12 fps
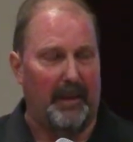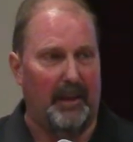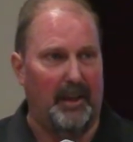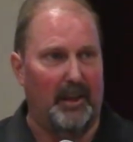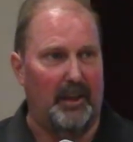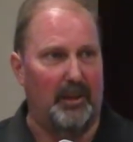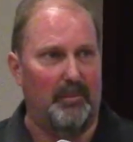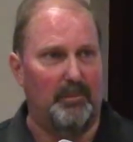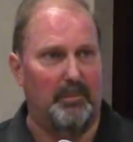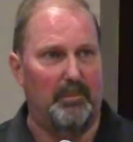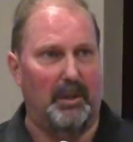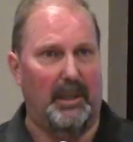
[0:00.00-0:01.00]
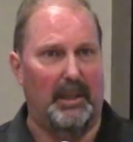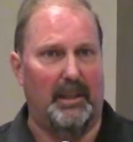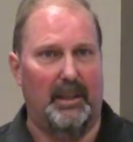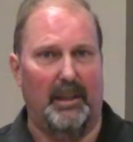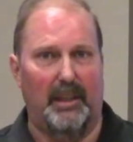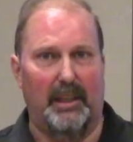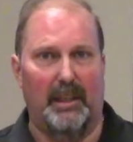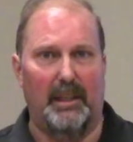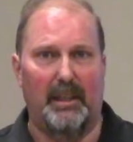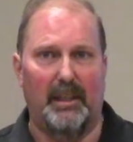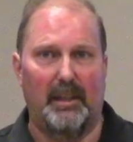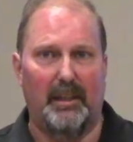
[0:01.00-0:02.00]
Um, but
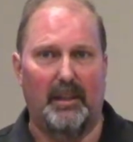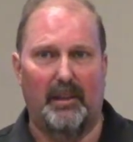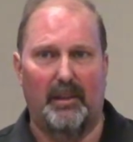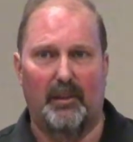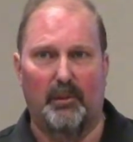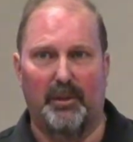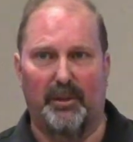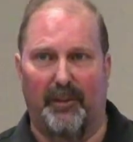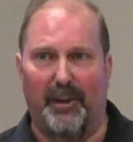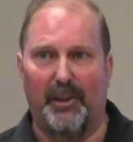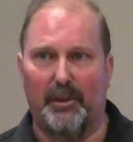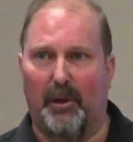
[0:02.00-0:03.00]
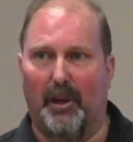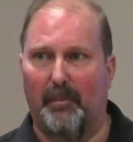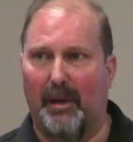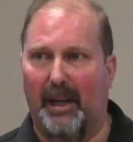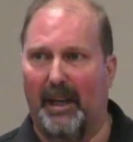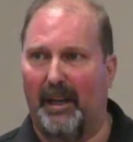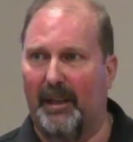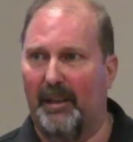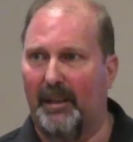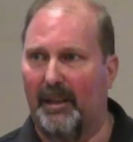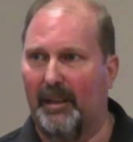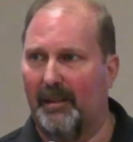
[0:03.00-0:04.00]
he was a very smart man,
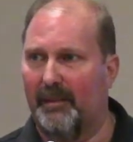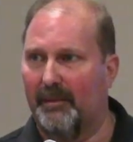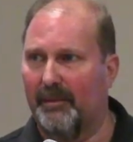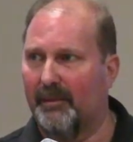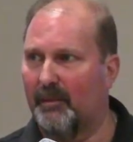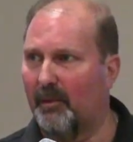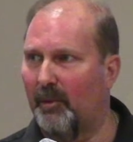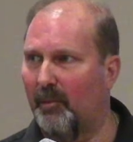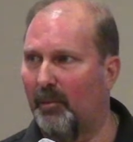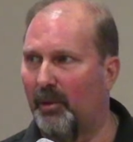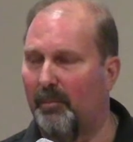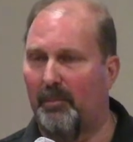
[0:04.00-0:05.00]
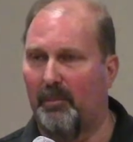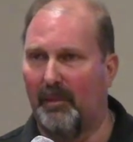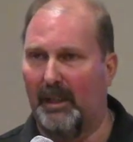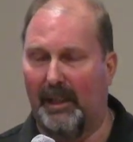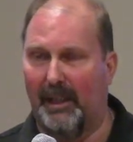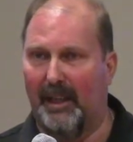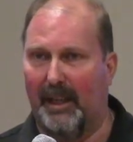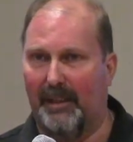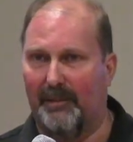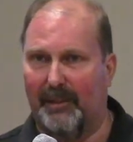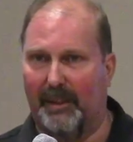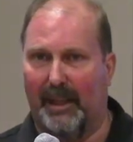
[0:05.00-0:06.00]
and we're, again, I
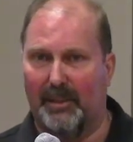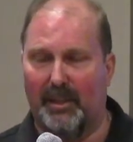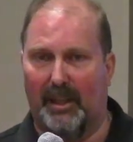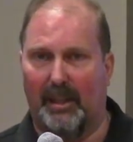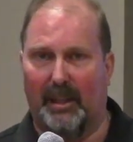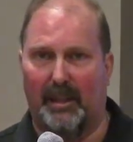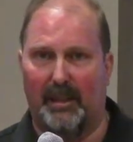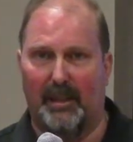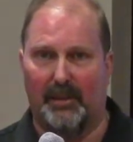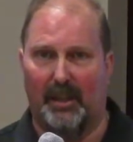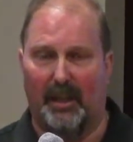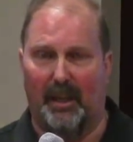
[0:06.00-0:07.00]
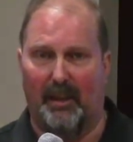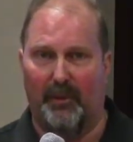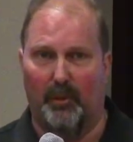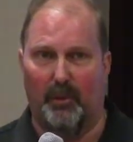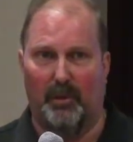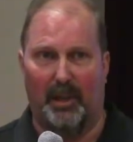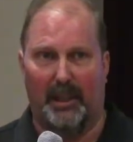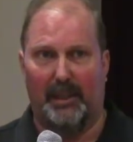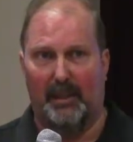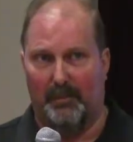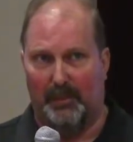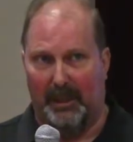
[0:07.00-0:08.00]
can't say that this enough, that we're
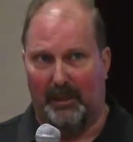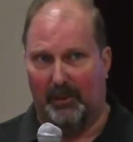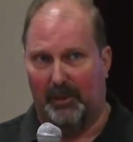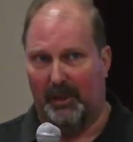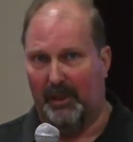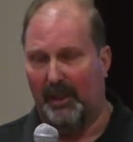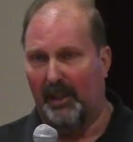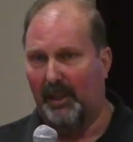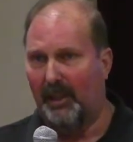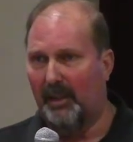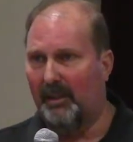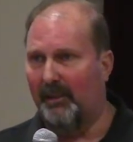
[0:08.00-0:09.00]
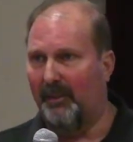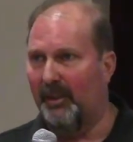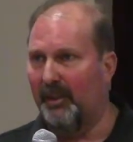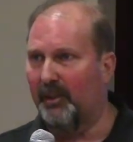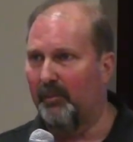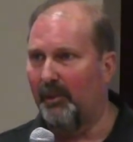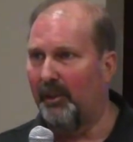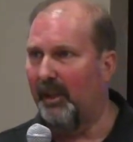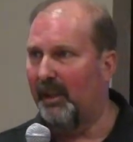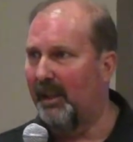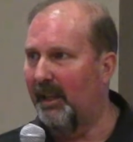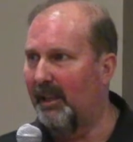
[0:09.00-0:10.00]
lucky to be able to live in the
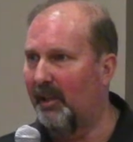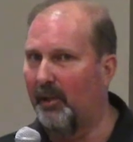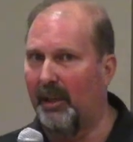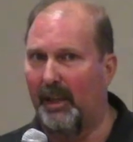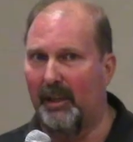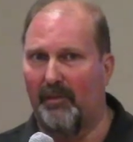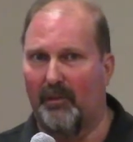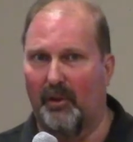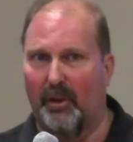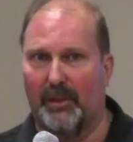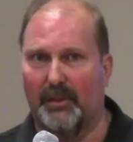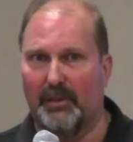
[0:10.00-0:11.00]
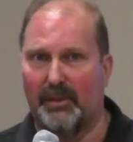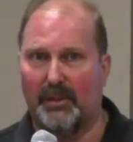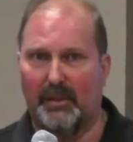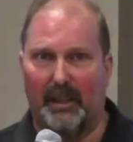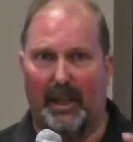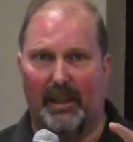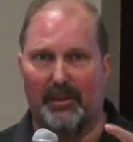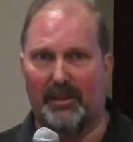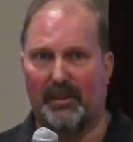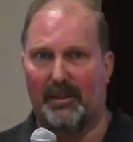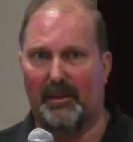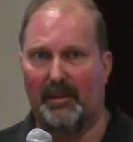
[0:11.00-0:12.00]
community that he created for us. Yes?